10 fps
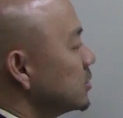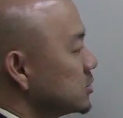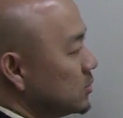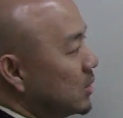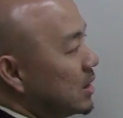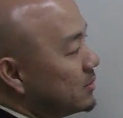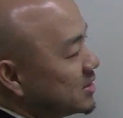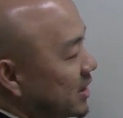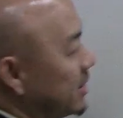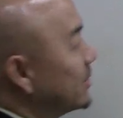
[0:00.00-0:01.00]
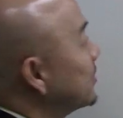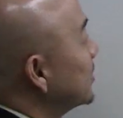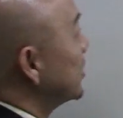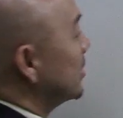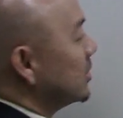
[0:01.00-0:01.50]
what I'm saying,
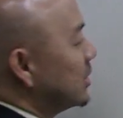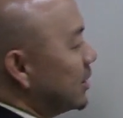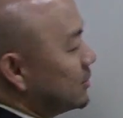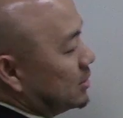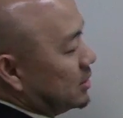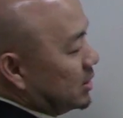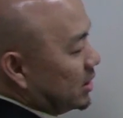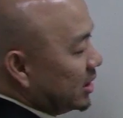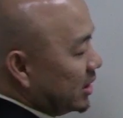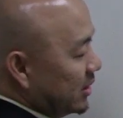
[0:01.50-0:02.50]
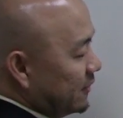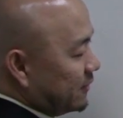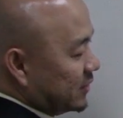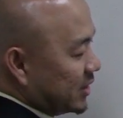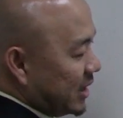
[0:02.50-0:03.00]
now,
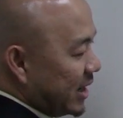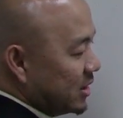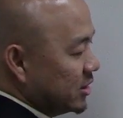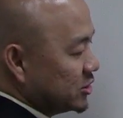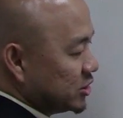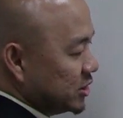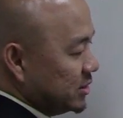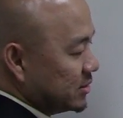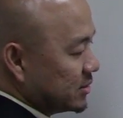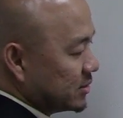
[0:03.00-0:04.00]
if the energy